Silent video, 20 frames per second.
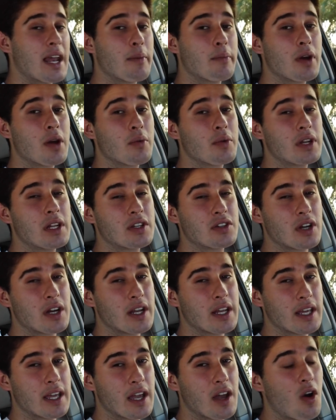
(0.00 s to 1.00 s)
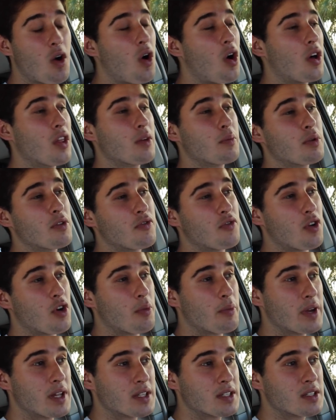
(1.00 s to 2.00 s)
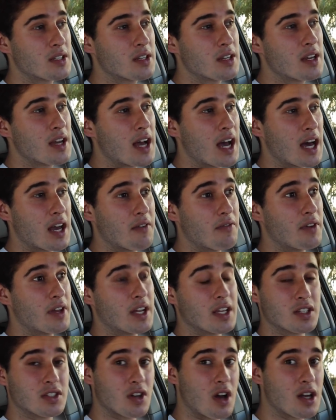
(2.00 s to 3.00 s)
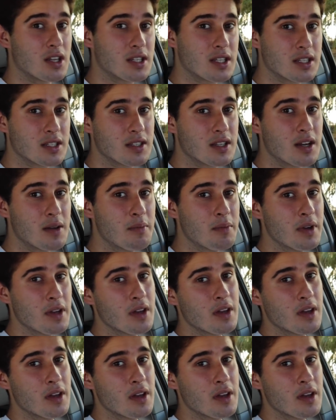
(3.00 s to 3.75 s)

I'm not really trying to get all the performance out of an exhaust system